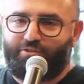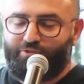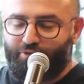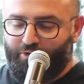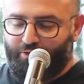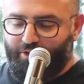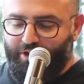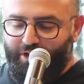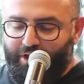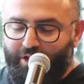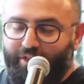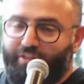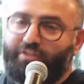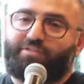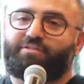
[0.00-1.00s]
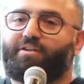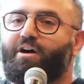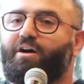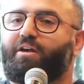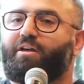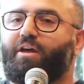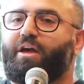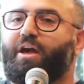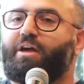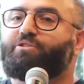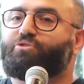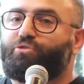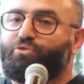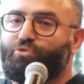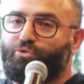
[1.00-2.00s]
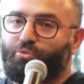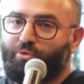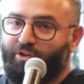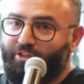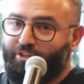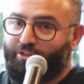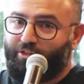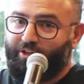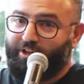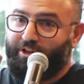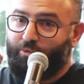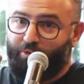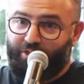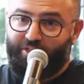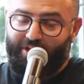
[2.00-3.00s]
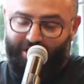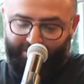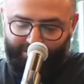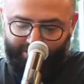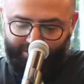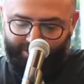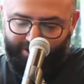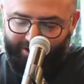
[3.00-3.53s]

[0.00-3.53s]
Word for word: So this talk has to do with that.